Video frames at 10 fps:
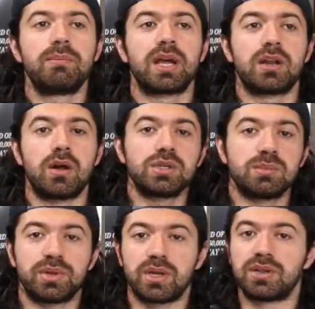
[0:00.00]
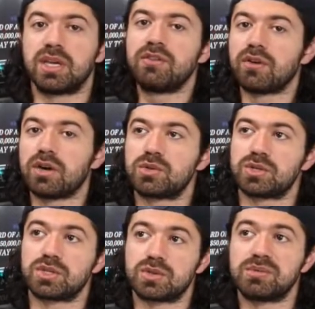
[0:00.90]
But I can also play on the inverse,
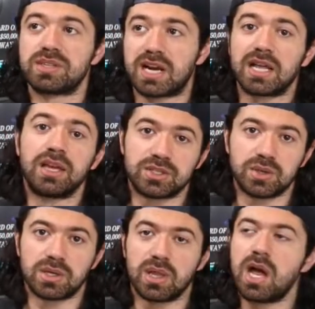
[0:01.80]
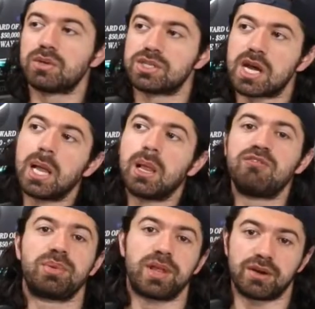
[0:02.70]
which is something that I like doing a lot, which is I
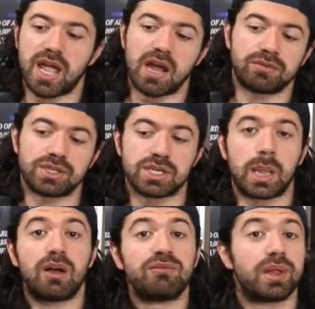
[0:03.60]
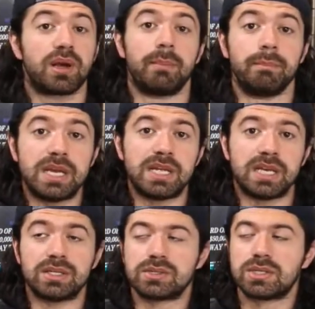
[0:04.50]
love playing on averages, I love playing on
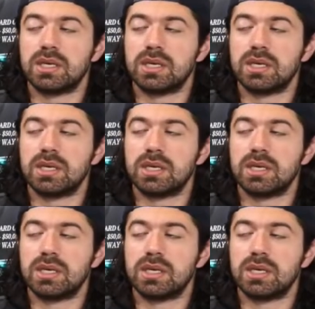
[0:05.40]
medians,